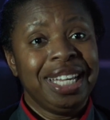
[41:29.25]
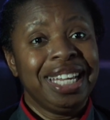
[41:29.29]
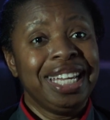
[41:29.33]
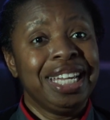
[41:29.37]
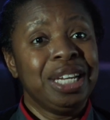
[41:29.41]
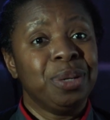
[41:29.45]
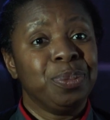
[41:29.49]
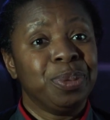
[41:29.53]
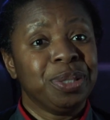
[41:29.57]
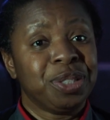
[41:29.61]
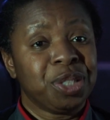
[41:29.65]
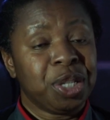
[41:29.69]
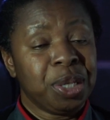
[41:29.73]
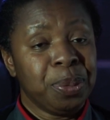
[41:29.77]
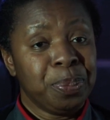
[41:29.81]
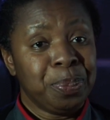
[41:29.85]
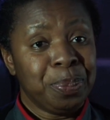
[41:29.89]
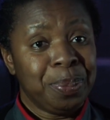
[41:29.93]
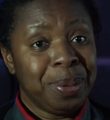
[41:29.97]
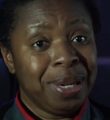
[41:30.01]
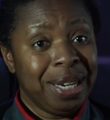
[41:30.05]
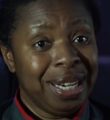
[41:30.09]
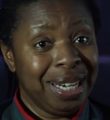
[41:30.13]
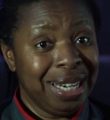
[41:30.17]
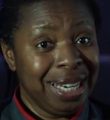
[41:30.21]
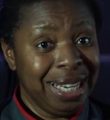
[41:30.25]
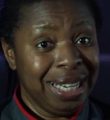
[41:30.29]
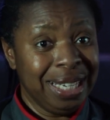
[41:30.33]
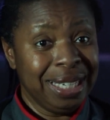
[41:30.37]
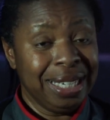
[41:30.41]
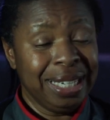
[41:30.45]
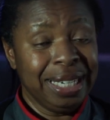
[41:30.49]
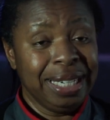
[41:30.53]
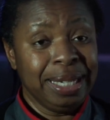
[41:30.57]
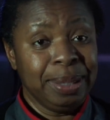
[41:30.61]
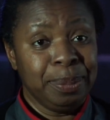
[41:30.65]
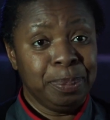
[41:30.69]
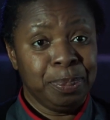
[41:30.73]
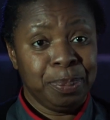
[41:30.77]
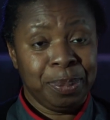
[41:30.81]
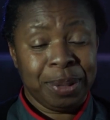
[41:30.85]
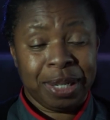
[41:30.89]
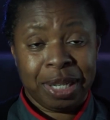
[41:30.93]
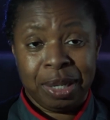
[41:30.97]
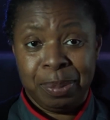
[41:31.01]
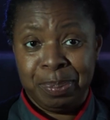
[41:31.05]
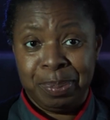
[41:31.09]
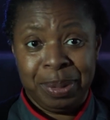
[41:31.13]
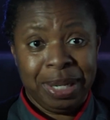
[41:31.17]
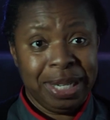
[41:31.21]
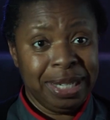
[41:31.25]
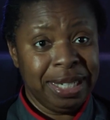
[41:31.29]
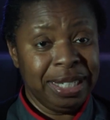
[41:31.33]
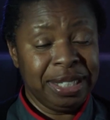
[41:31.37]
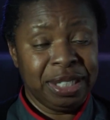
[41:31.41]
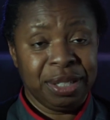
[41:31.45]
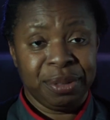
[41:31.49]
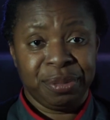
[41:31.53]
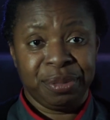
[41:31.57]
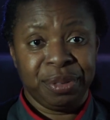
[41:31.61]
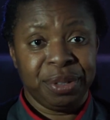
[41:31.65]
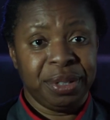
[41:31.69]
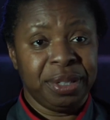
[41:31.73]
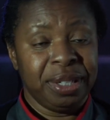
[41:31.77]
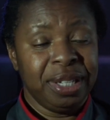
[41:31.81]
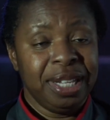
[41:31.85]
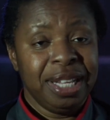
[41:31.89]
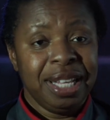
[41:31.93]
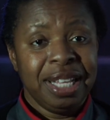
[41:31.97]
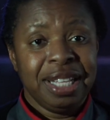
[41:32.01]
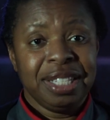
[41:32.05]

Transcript: it was completely completely different.